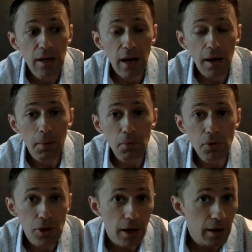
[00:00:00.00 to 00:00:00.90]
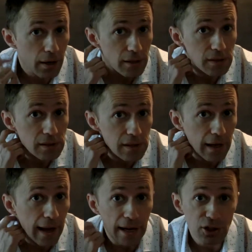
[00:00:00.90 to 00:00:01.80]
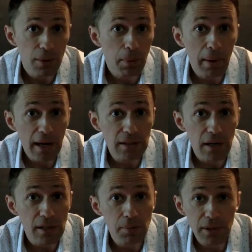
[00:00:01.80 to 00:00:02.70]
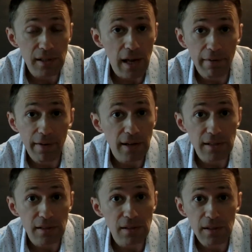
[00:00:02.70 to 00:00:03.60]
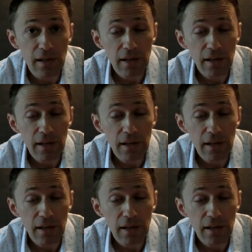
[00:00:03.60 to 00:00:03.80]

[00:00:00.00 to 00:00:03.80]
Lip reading: and Utah Airguns is like, hey, ship it back to us because FX is,